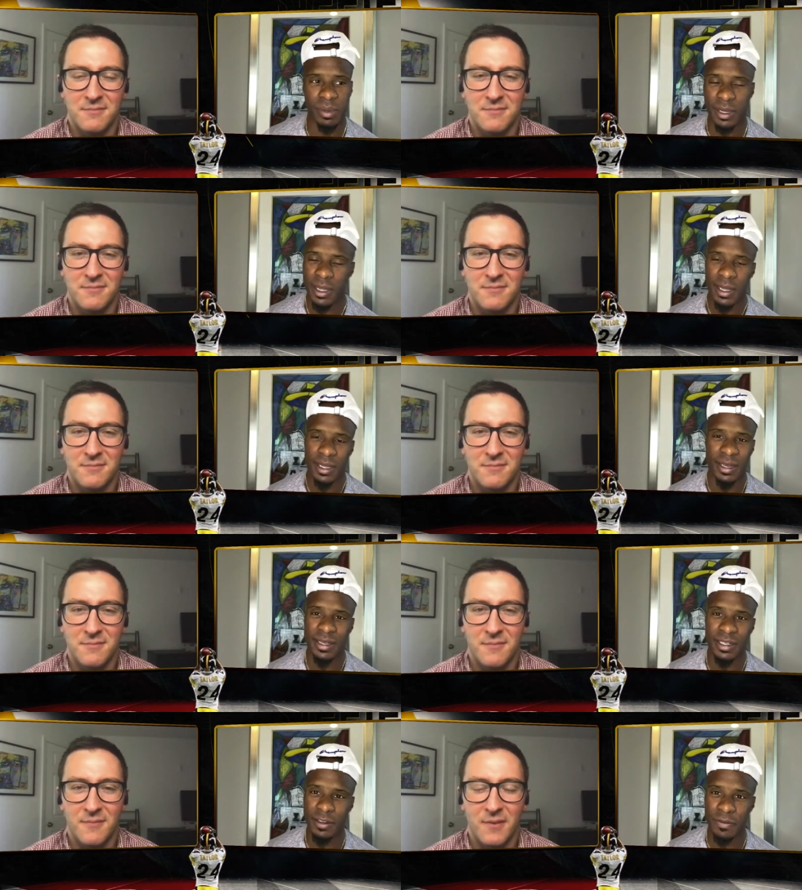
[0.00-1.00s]
Speaker 1: But
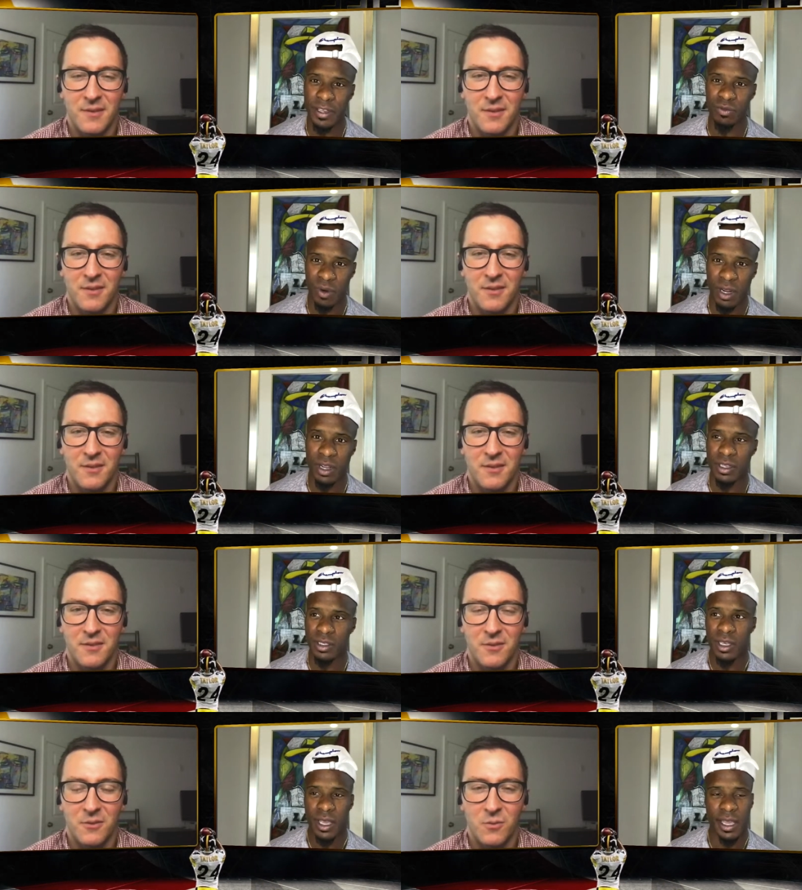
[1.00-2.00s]
this defense
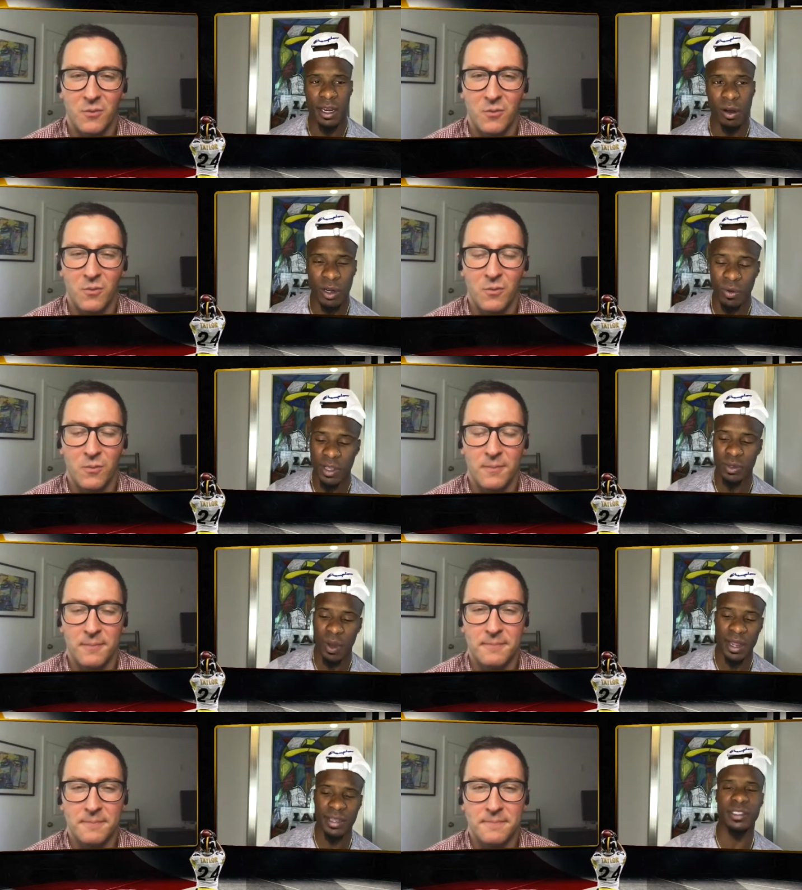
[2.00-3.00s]
runs, and the only
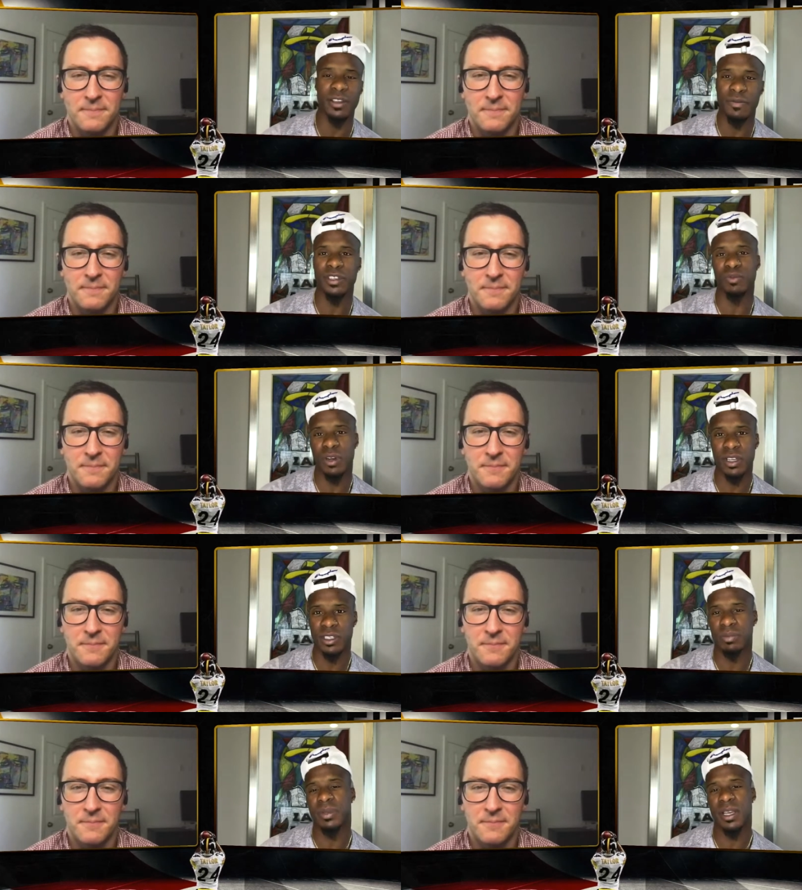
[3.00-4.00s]
reason why this defense
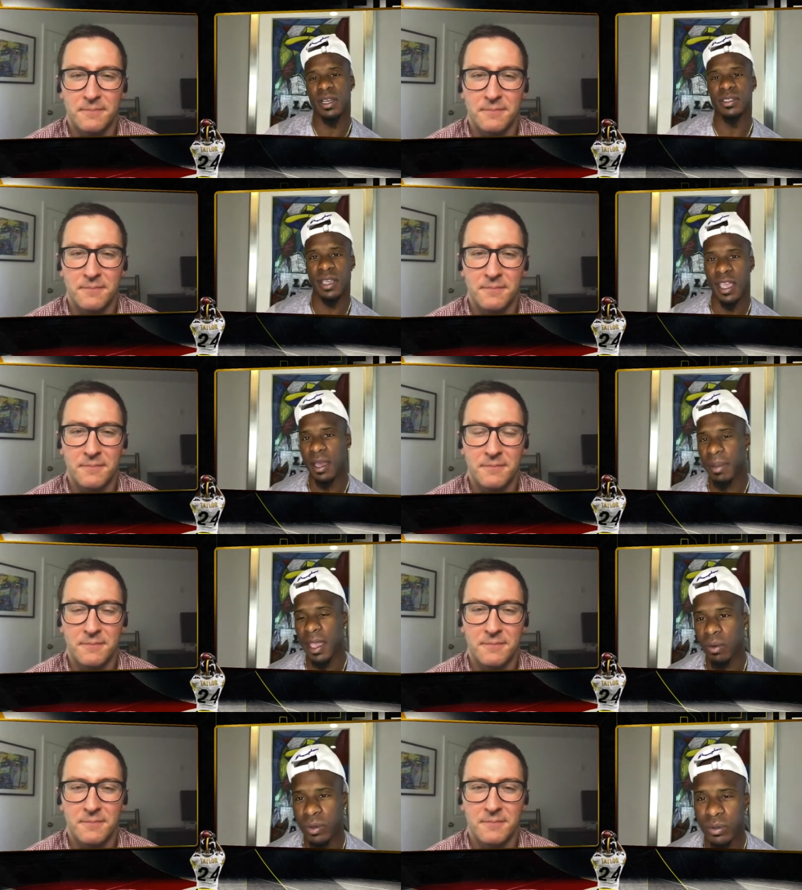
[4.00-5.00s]
runs is because of
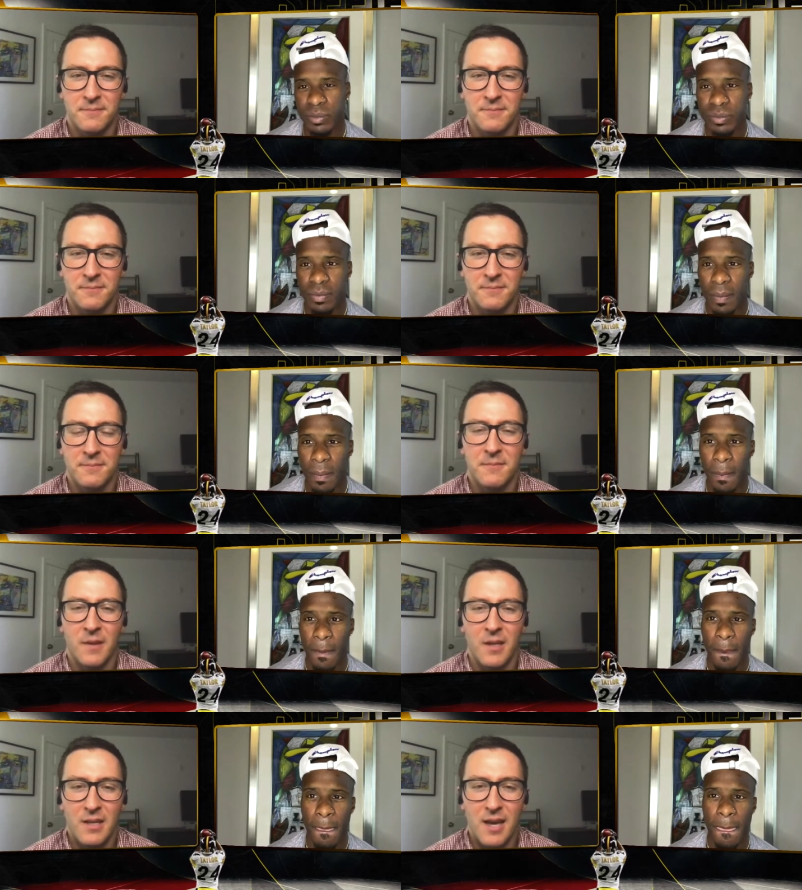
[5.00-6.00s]
Cam Hayward.
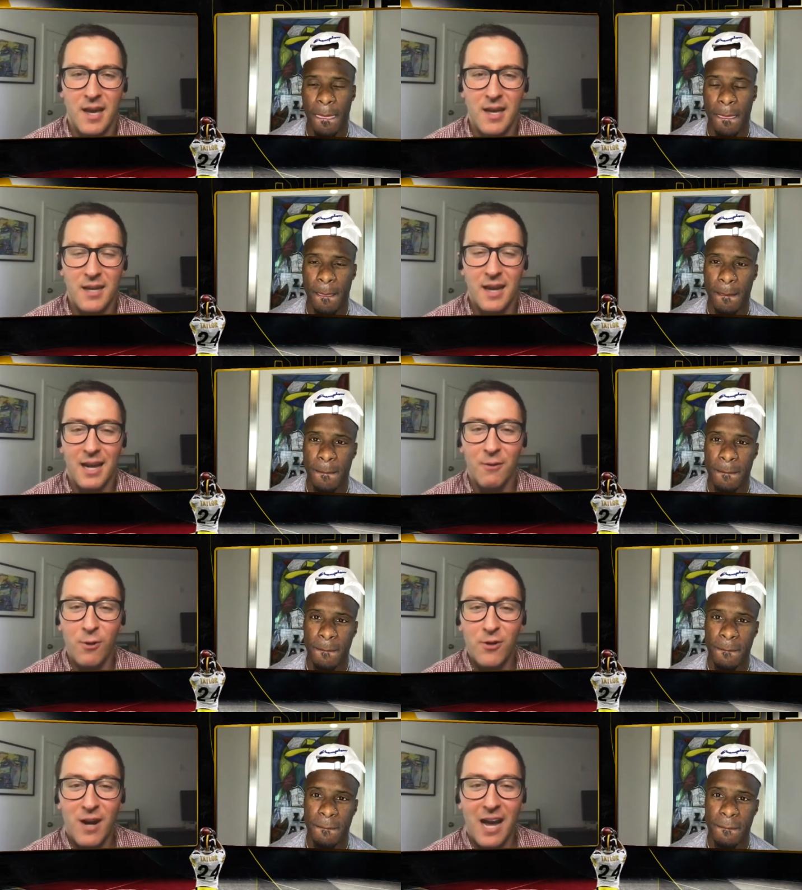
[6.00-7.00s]
Speaker 2: Yeah, and I
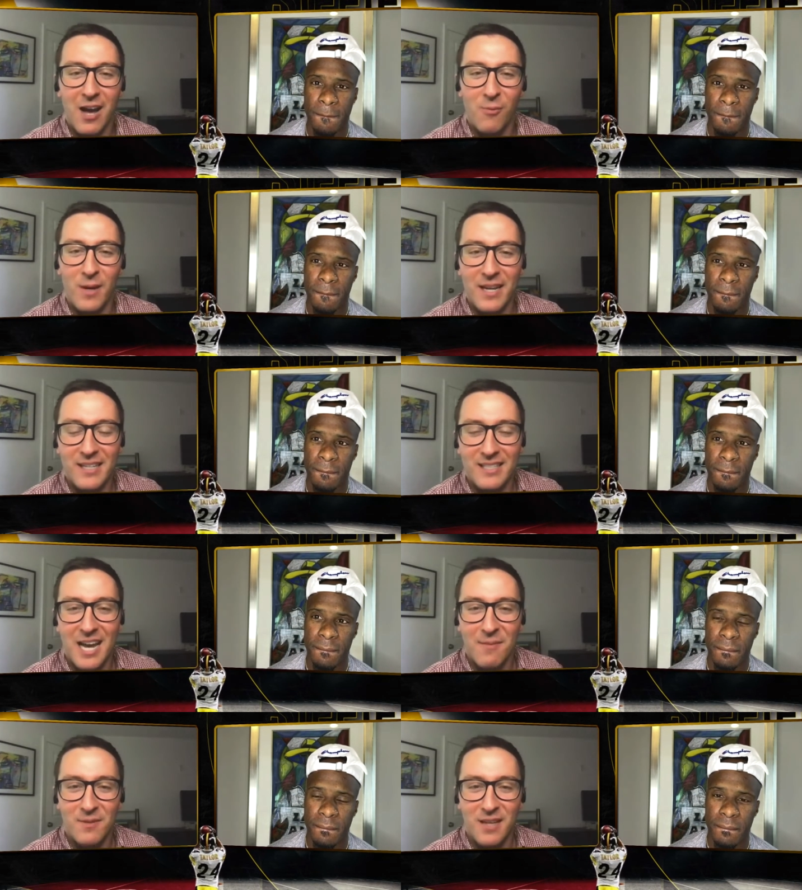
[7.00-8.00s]
wonder how many
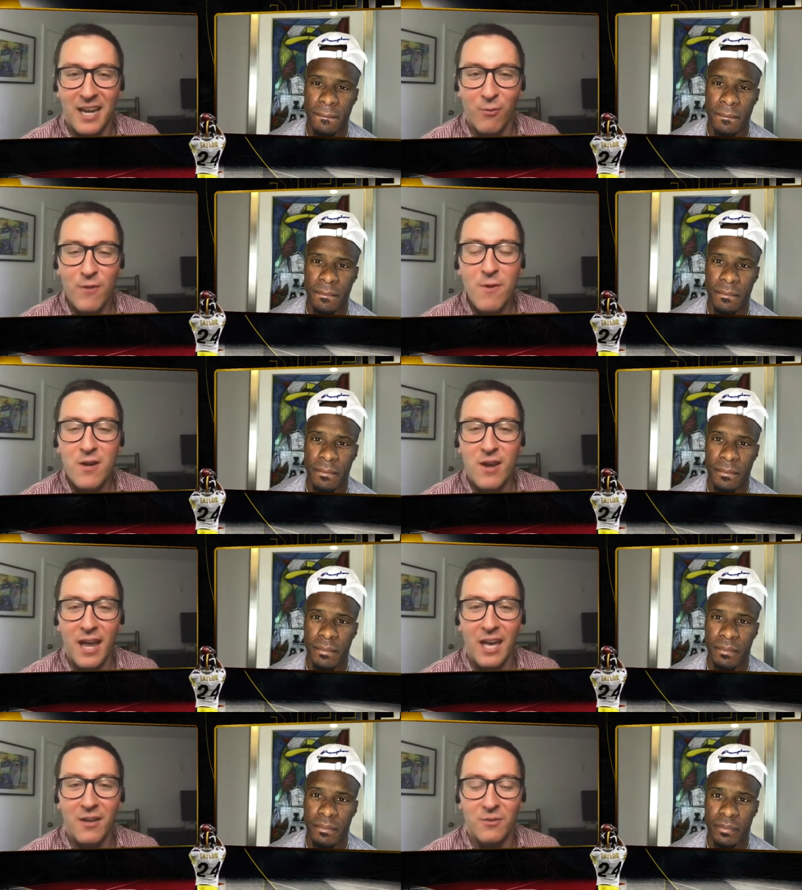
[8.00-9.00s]
times like we've been
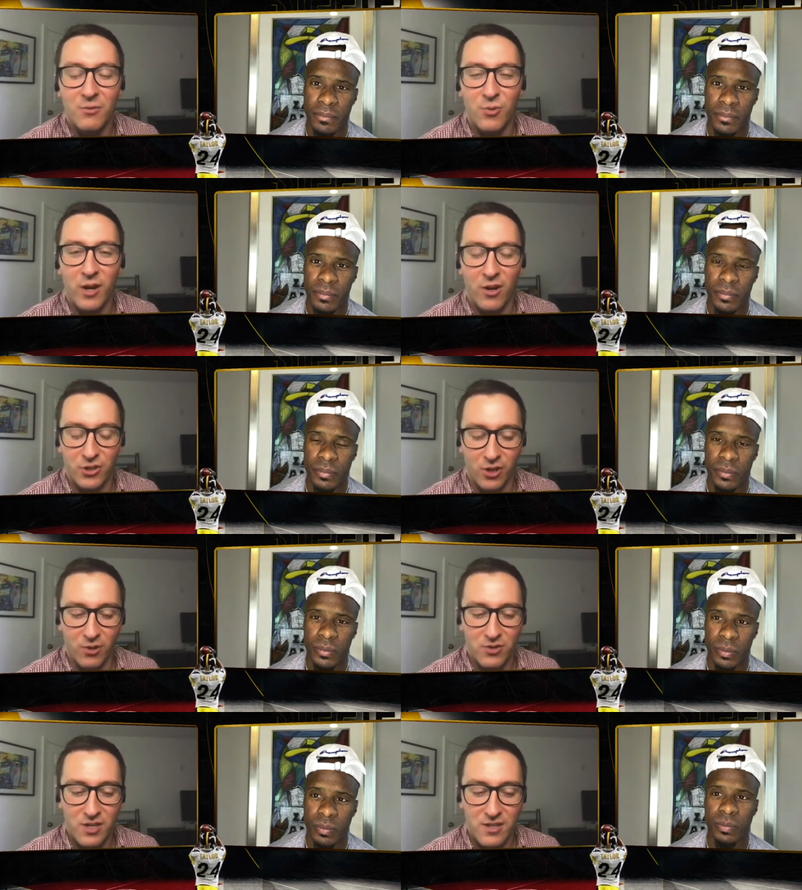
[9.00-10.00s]
ha- doing our
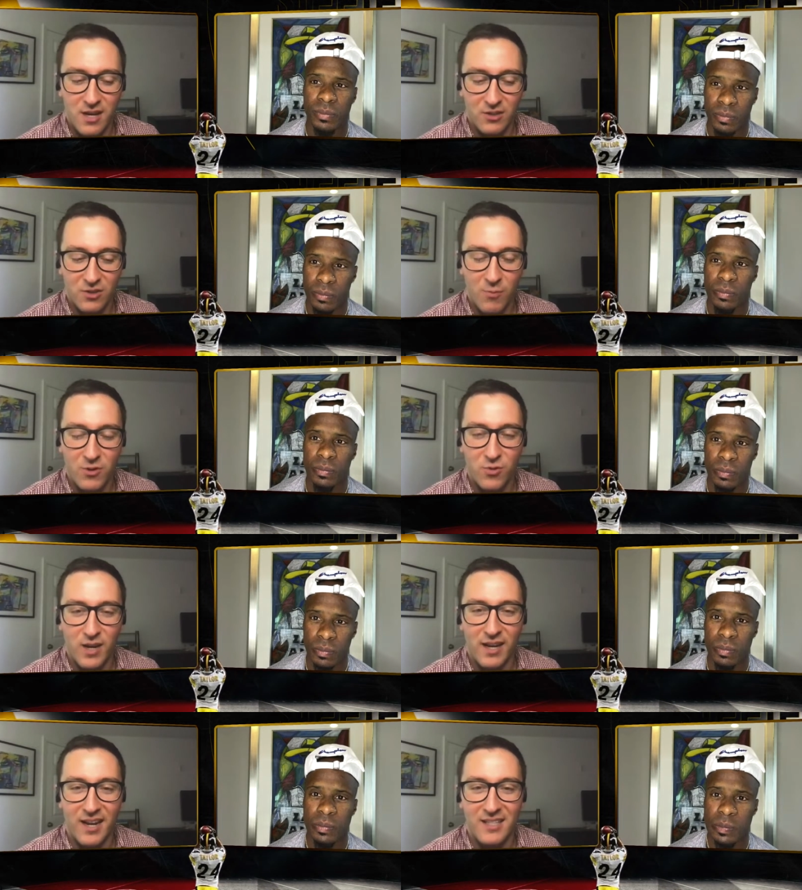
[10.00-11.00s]
show since October
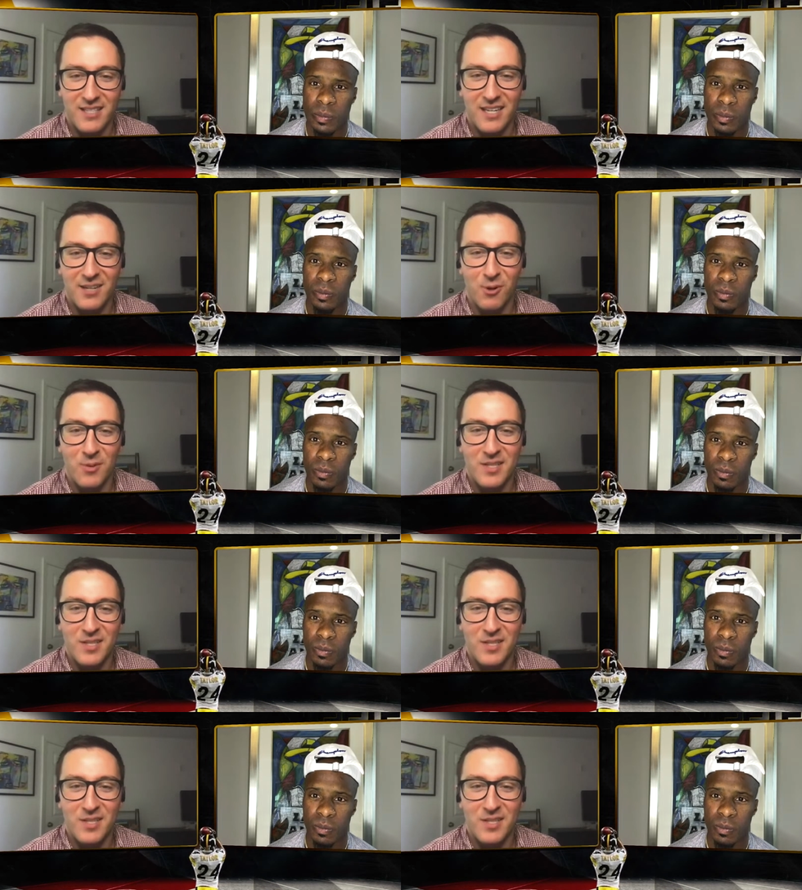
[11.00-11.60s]
2019, where we